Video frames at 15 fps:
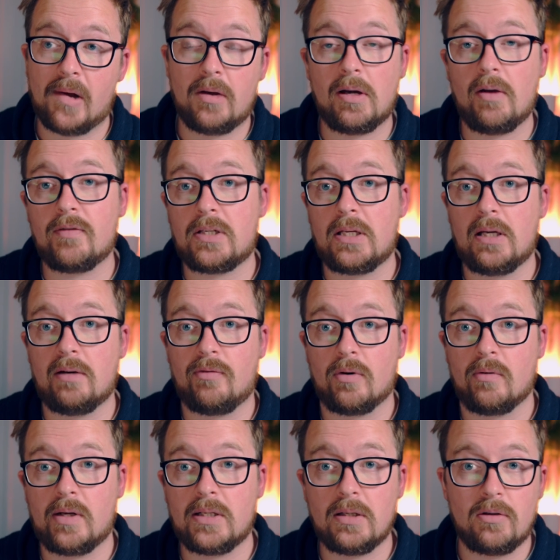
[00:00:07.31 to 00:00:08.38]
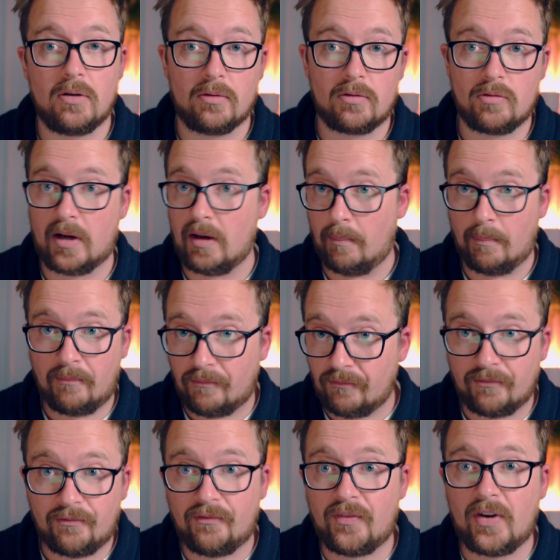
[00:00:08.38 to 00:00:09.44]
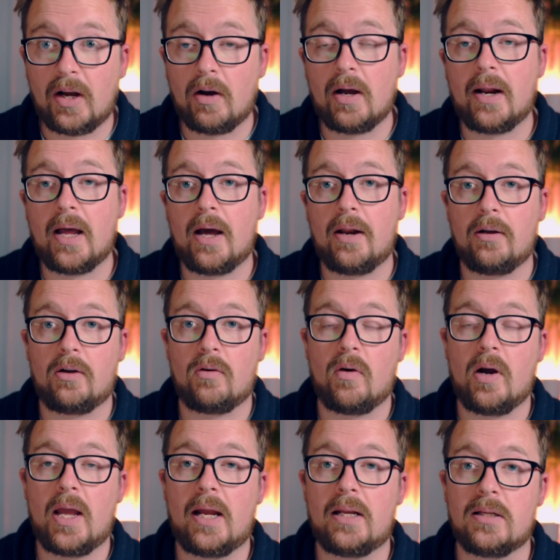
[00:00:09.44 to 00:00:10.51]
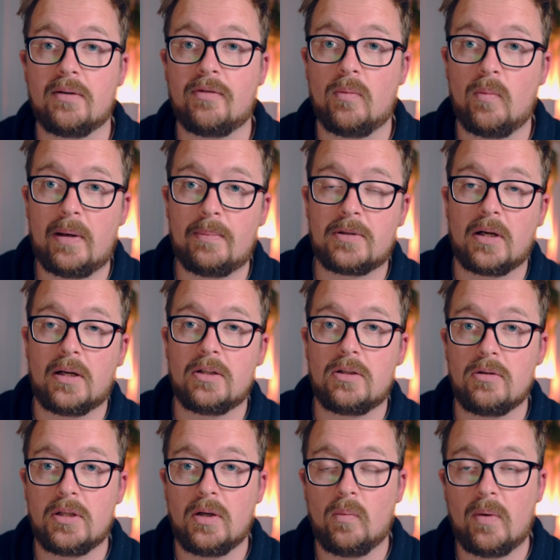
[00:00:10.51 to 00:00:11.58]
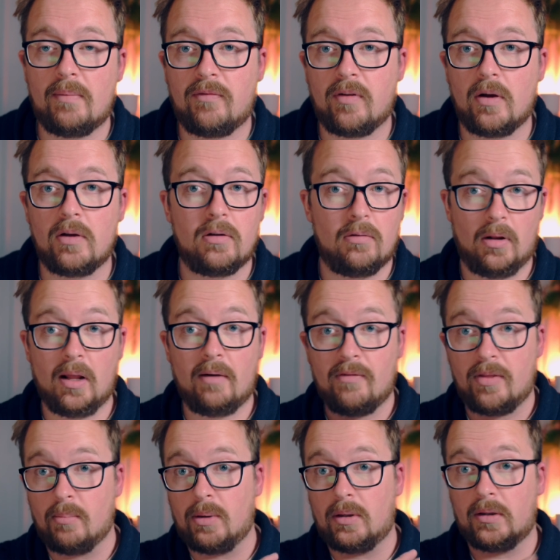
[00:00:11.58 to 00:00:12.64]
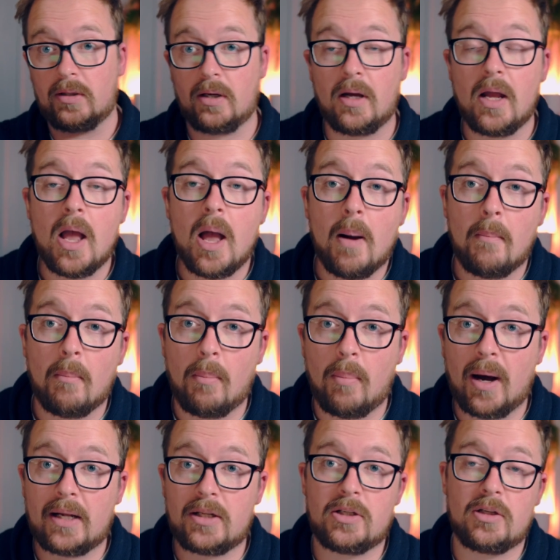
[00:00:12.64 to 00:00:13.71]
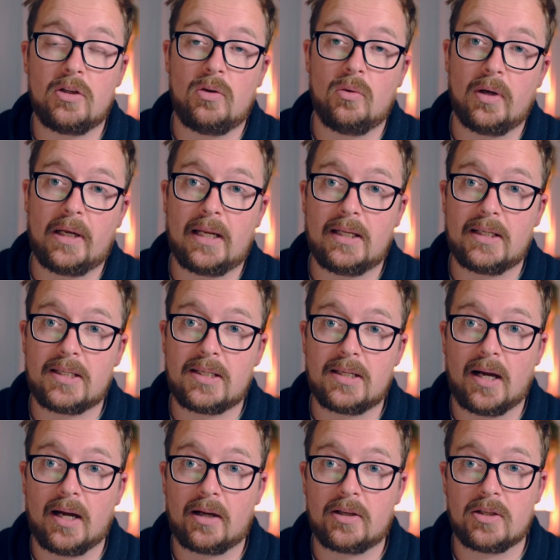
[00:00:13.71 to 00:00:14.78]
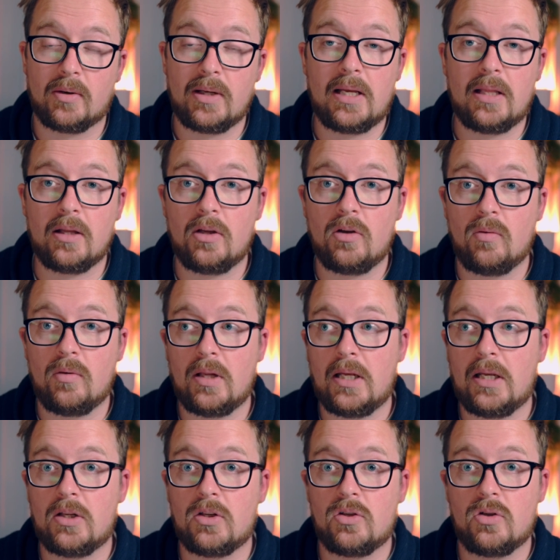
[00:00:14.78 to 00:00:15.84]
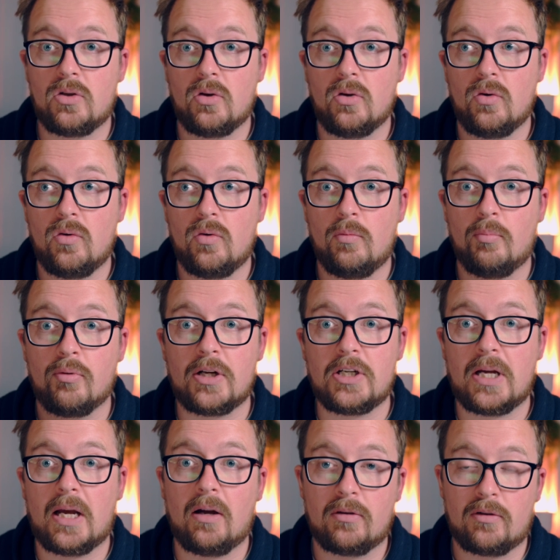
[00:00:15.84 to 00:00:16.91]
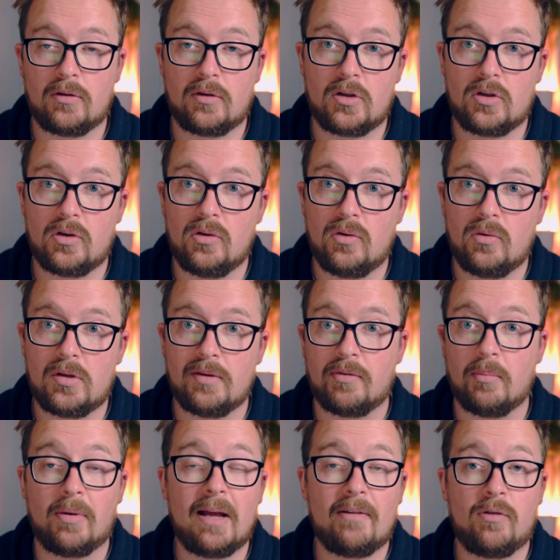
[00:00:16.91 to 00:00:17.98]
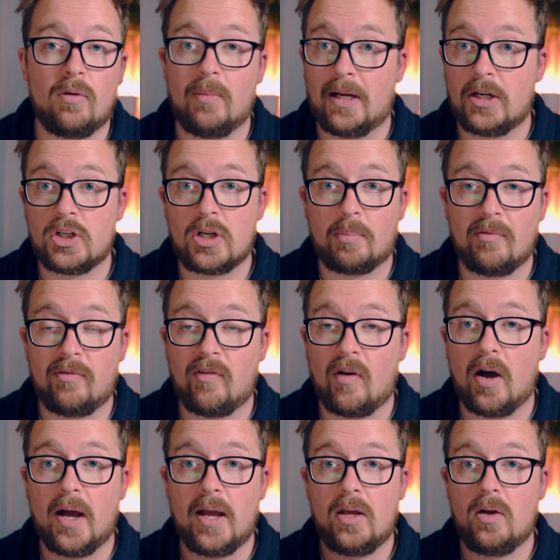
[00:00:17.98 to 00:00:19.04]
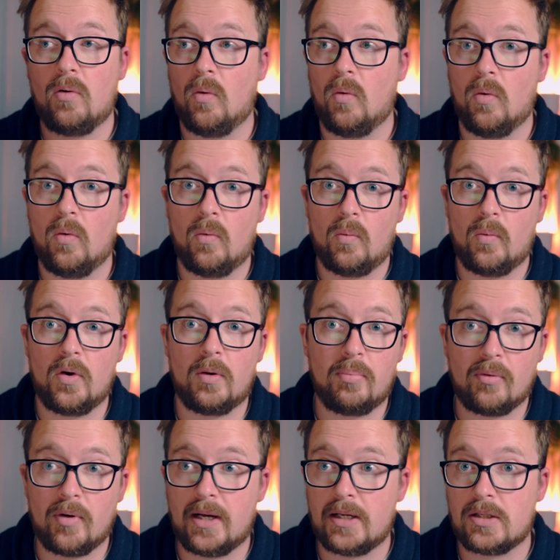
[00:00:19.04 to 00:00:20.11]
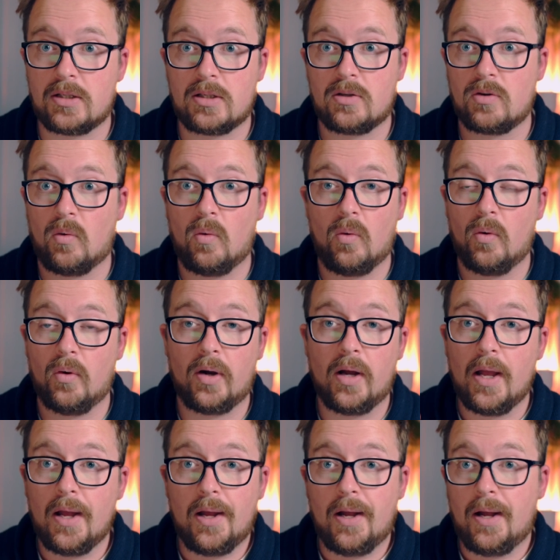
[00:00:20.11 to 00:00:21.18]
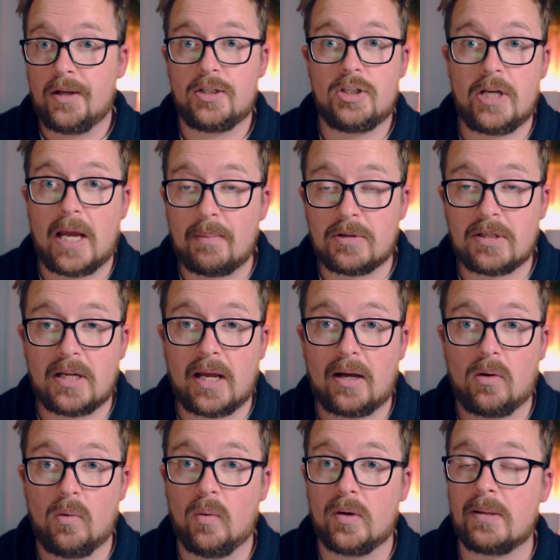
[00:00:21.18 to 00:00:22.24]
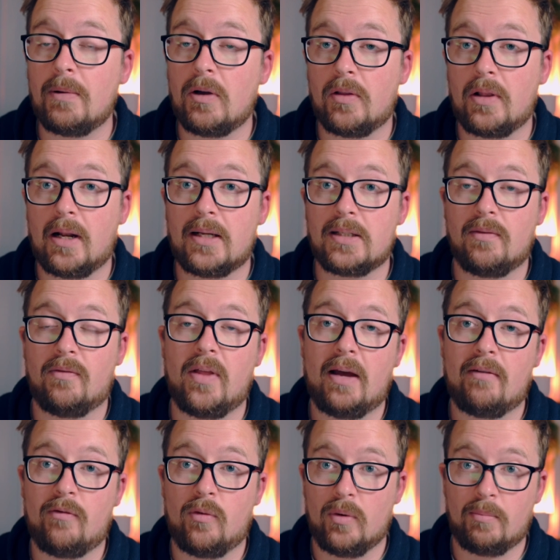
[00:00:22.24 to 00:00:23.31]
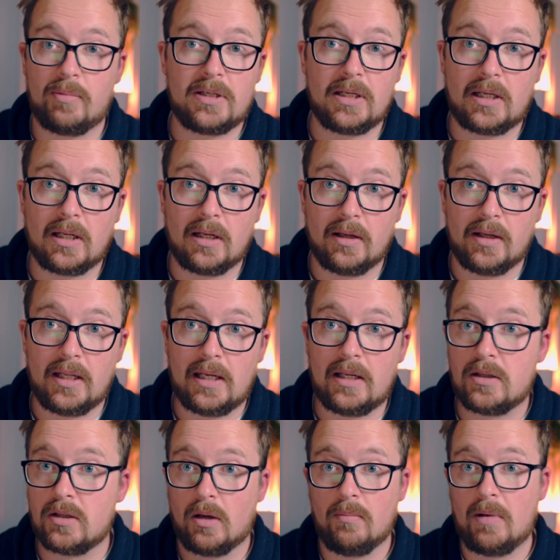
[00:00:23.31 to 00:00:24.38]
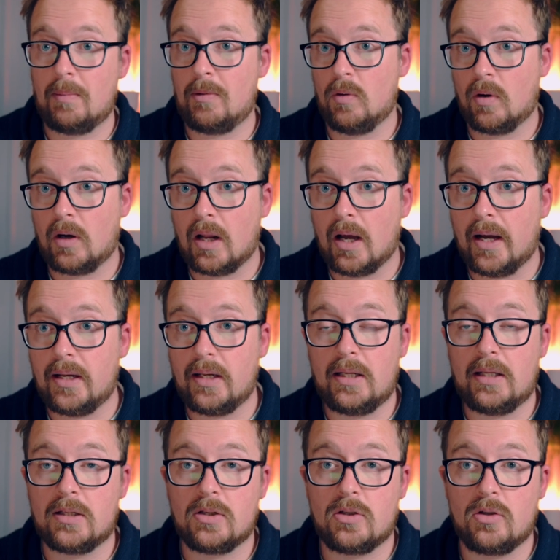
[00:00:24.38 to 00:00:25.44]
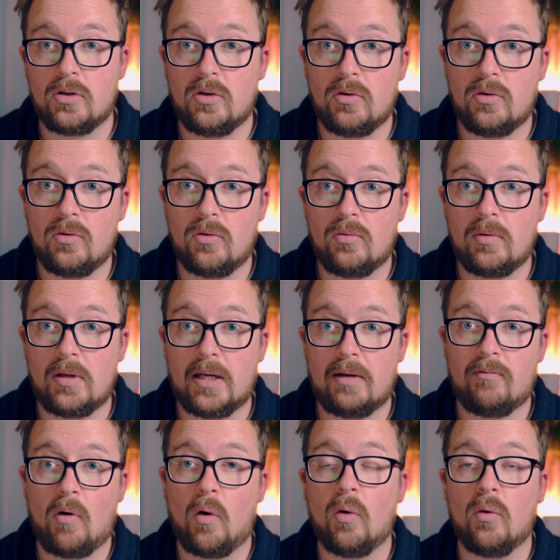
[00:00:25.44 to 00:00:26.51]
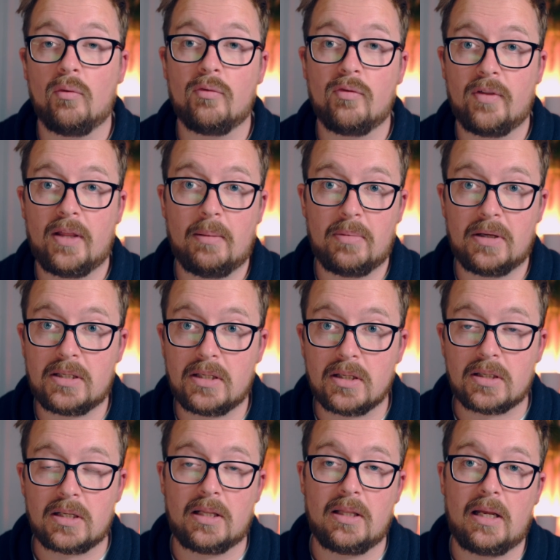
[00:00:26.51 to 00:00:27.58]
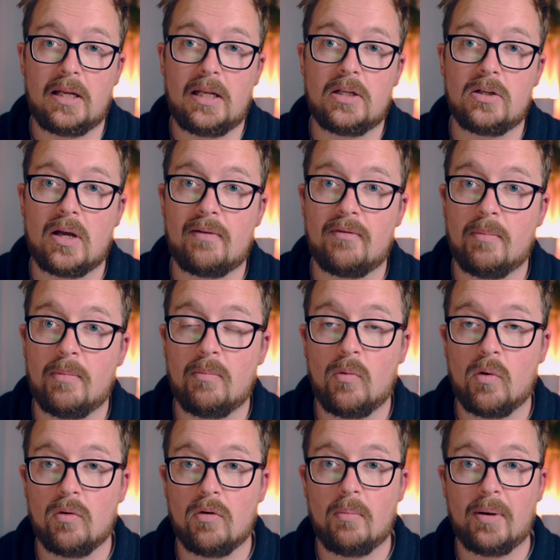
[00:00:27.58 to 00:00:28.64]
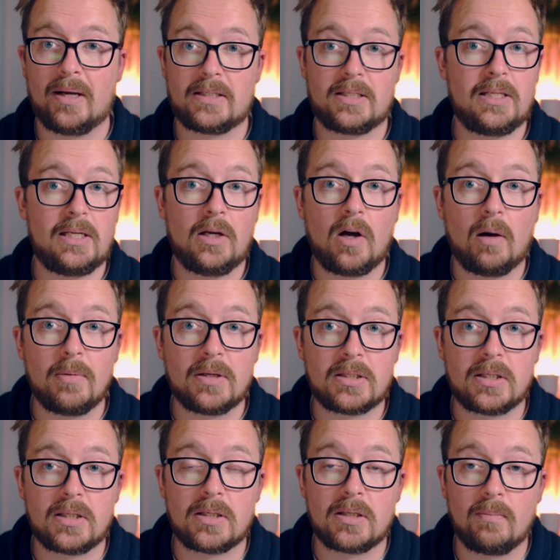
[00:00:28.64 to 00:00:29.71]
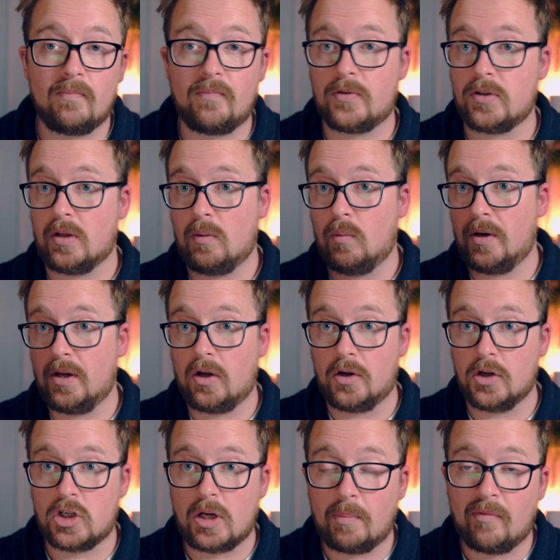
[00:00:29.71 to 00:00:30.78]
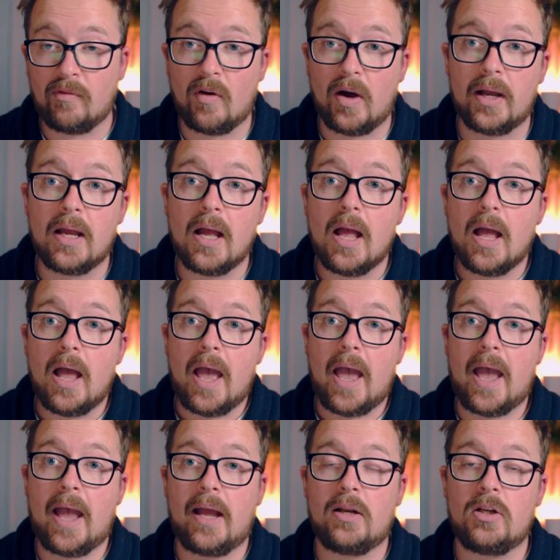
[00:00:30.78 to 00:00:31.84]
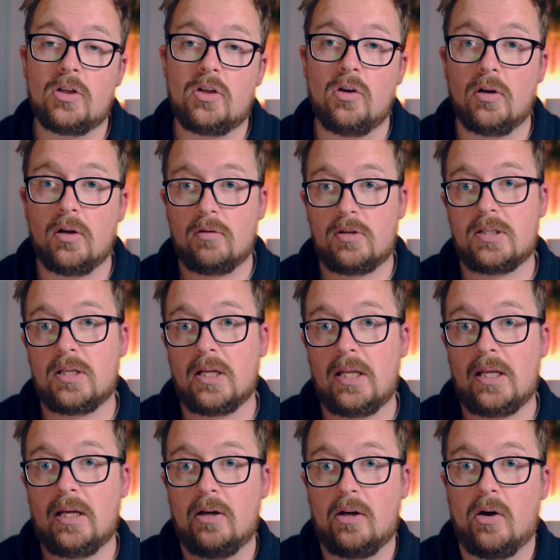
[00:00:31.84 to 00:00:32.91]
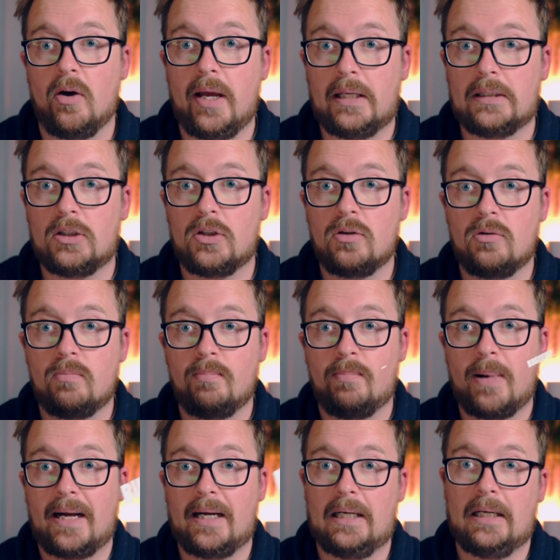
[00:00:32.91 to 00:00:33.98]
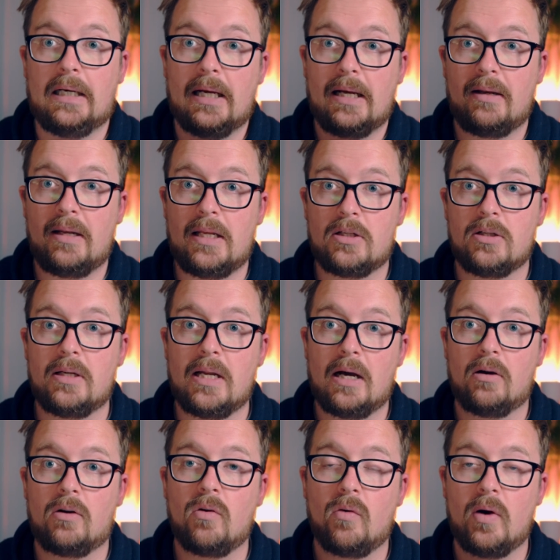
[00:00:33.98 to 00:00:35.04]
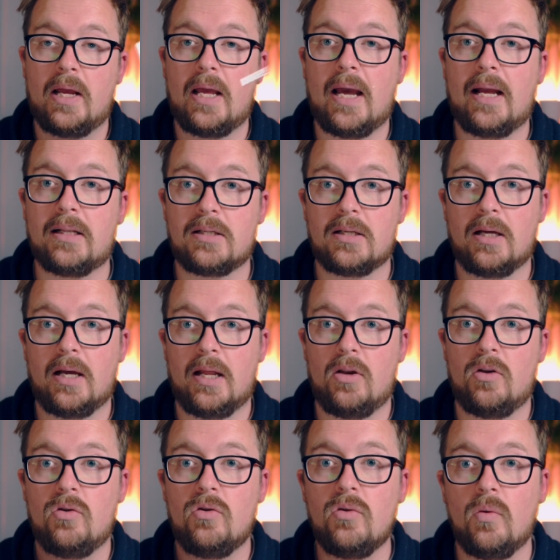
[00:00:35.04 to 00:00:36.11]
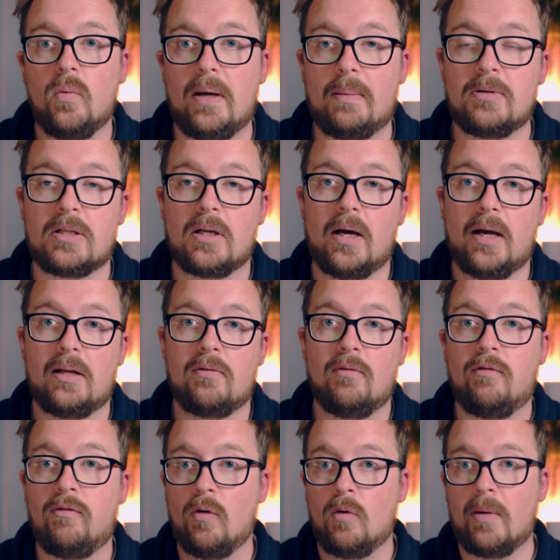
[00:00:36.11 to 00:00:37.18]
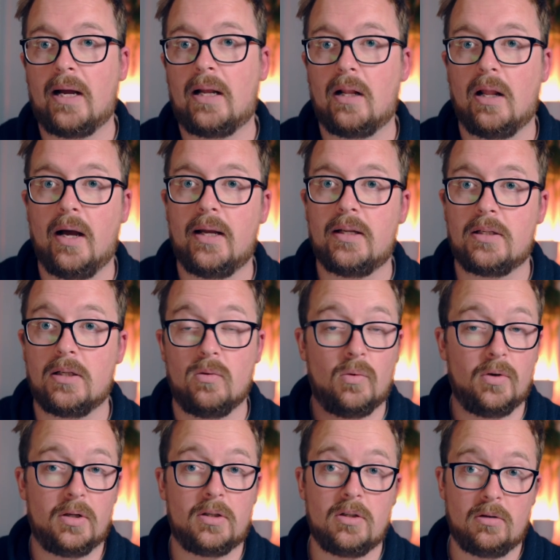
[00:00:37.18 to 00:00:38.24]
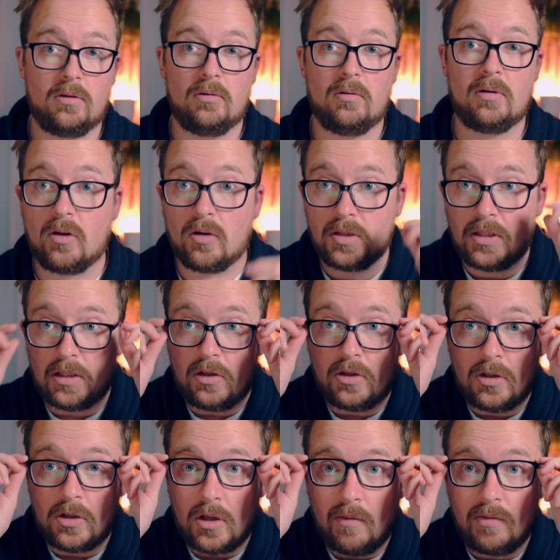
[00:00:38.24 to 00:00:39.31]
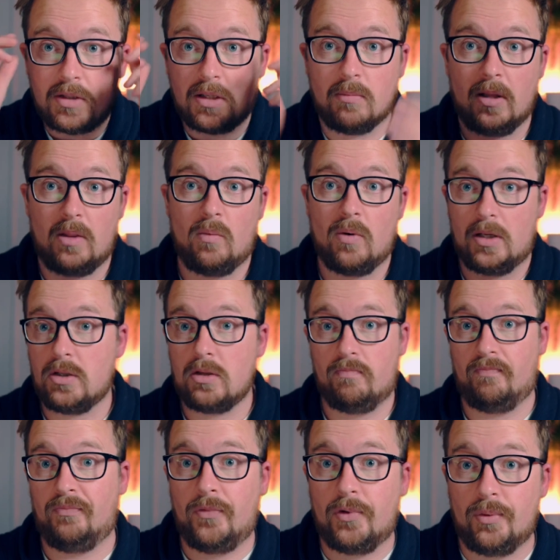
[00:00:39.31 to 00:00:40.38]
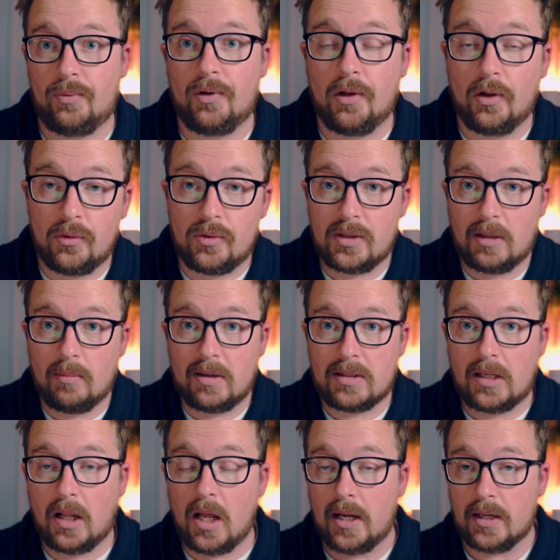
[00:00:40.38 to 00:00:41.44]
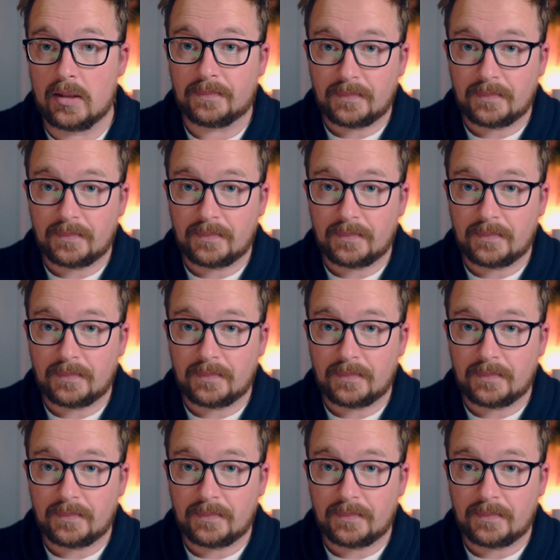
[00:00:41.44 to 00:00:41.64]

You're obviously here for a reason. You're trying to figure out how to create different websites using Webflow. You love the builder, but you are getting stuck. So either you need to bridge out to different platform like Shopify or WordPress or Jamstack or something on the lines of that for a particular need. So maybe your client needs to evolve their business and they need to have a bit more robust e-commerce system. So they want to go to Shopify, and you're sitting here going, bugger, I need to now create a new website for my client in order to continue to service them. Otherwise you would lose them as a client.